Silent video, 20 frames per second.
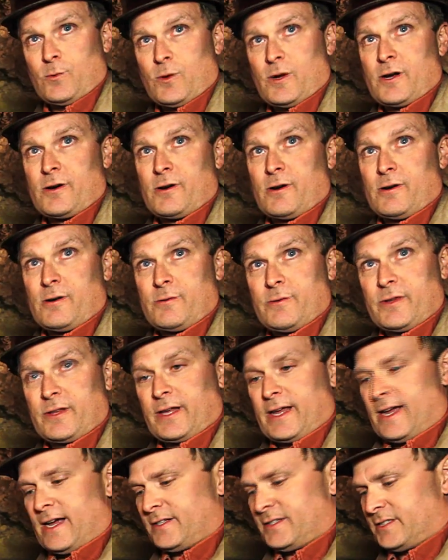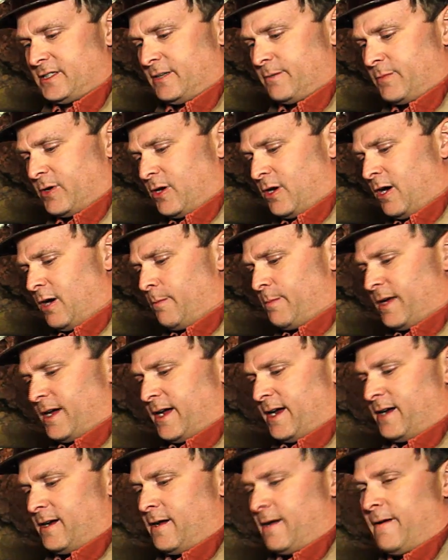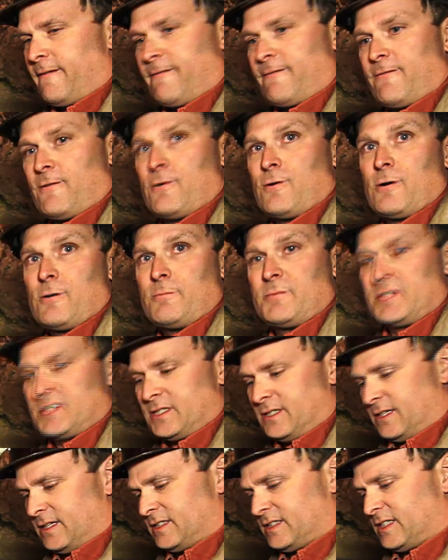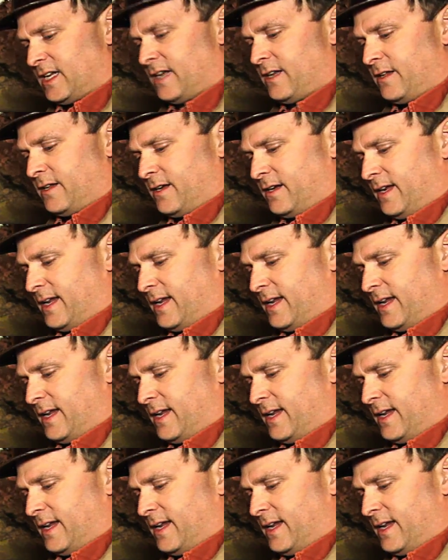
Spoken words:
water with calcium carbide forms acetylene